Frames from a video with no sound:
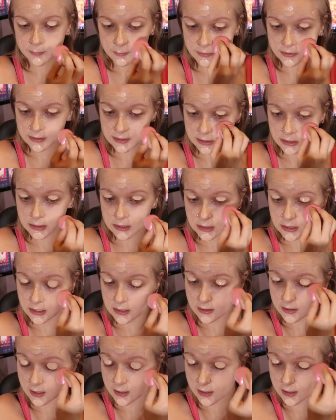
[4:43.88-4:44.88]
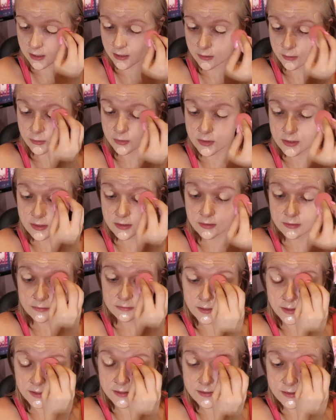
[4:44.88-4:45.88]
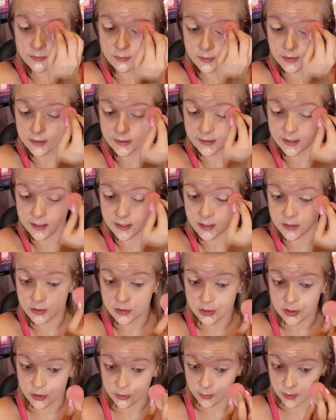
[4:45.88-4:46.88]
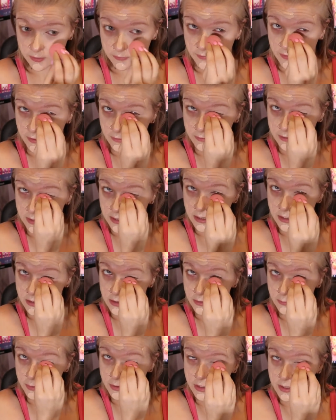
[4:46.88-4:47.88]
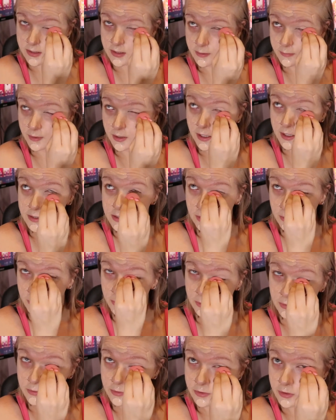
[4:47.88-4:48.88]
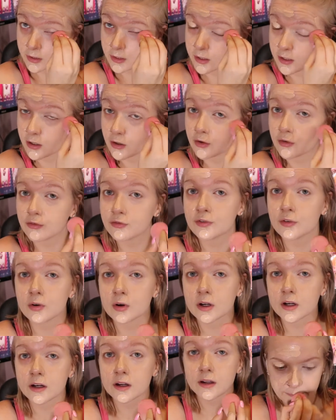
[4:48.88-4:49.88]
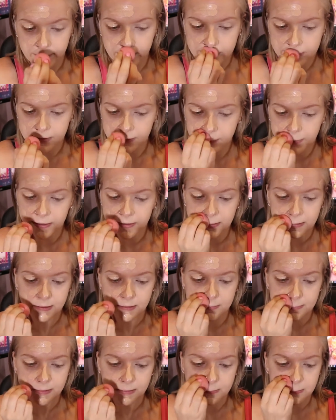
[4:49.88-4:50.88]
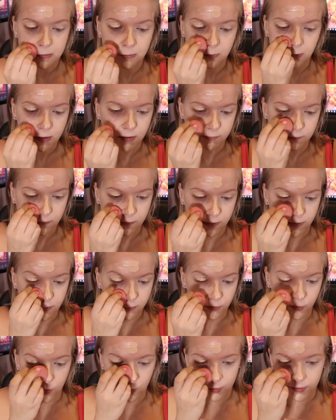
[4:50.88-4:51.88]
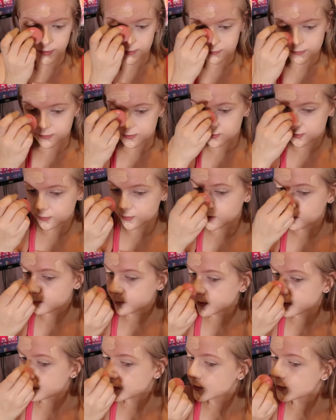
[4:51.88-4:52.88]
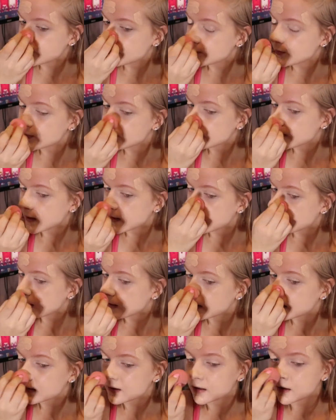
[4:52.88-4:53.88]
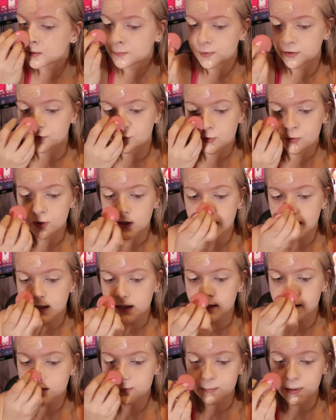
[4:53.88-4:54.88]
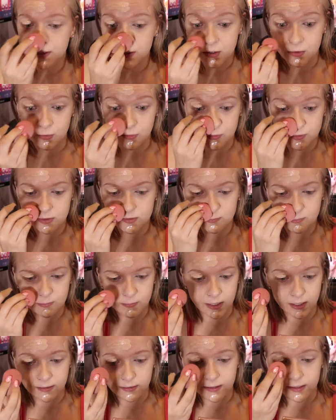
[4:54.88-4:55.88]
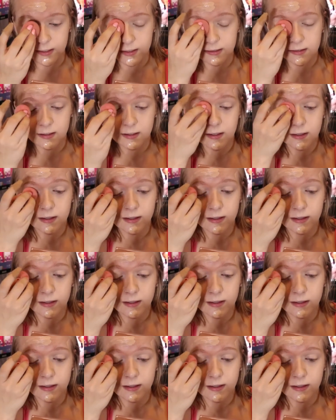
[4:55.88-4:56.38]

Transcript: blending that out. It is a really like dewy foundation, which is something I don't usually go for, mainly because I do have a lot of oils around my nose and on my forehead, my nose mainly.